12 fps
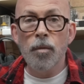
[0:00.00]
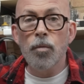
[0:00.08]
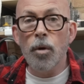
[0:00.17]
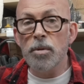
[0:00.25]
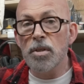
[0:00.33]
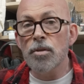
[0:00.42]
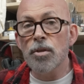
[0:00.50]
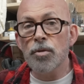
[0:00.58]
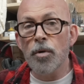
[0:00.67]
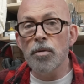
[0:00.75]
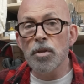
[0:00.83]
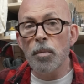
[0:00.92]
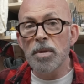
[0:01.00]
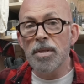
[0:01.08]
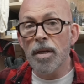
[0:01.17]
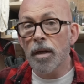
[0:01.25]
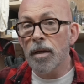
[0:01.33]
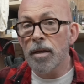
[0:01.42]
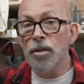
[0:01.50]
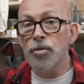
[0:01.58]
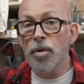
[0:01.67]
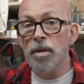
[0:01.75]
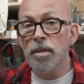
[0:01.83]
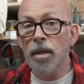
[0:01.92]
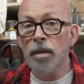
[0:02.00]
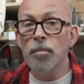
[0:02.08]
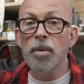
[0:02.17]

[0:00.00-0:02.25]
Robertson screws are particularly interesting